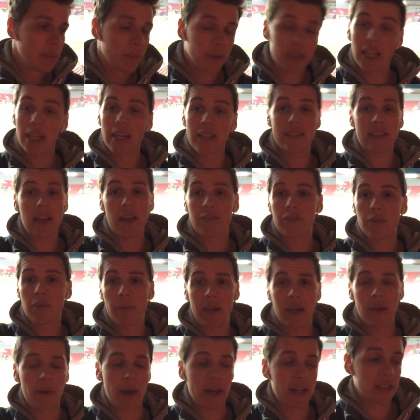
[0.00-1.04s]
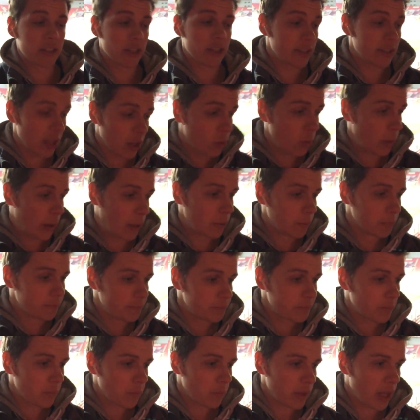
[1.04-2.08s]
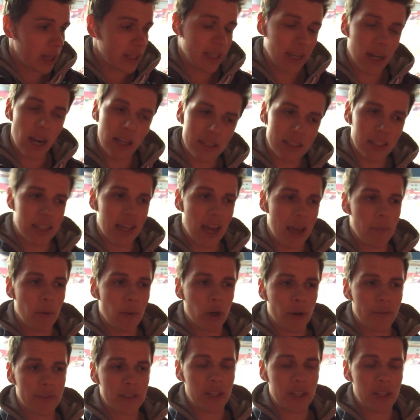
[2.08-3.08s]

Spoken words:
But then he saved them anyway, so he did well. And then Hazard came on,